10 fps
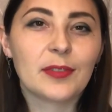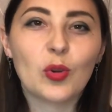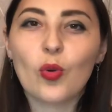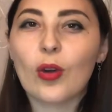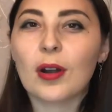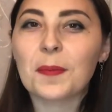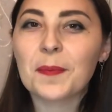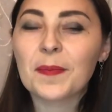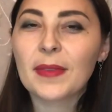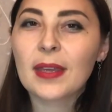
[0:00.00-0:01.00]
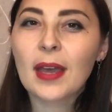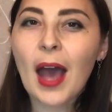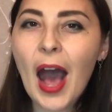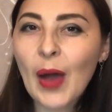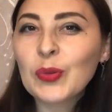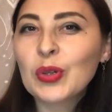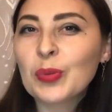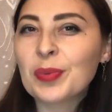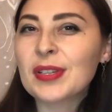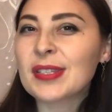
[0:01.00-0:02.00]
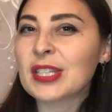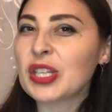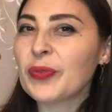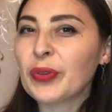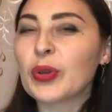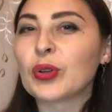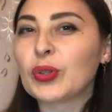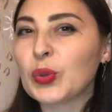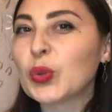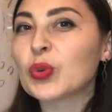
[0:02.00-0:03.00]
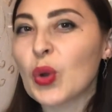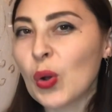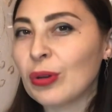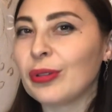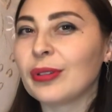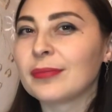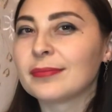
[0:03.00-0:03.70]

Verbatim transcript: Or, how do you perceive your new role?